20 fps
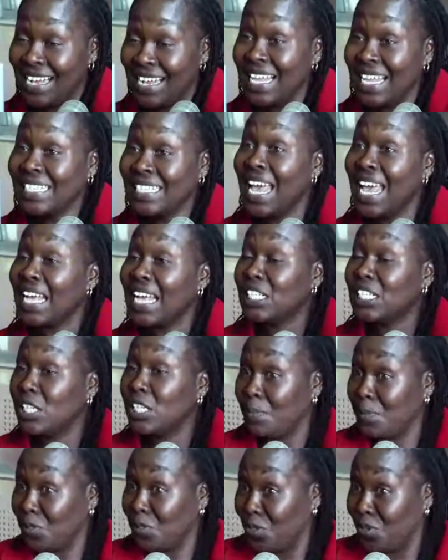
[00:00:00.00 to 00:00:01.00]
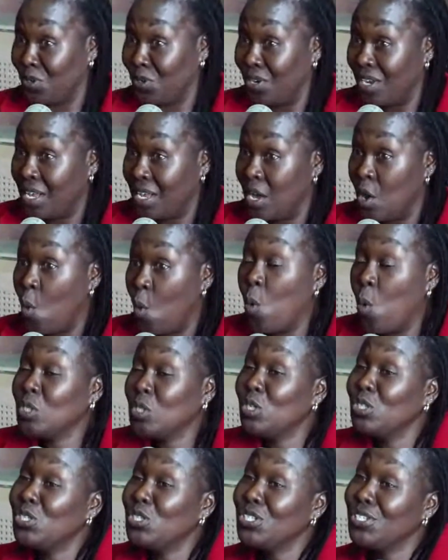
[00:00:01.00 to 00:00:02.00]
That's exceptional. Yes.
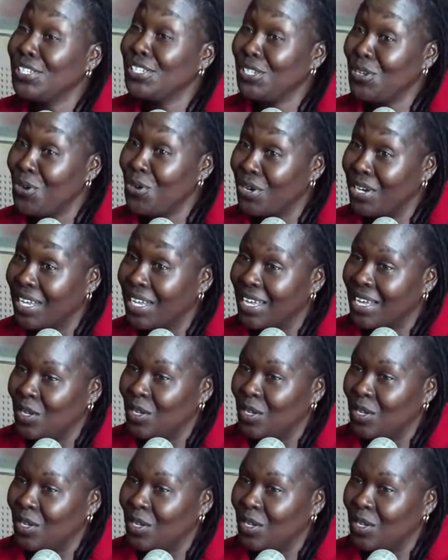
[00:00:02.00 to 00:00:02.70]
What was your story?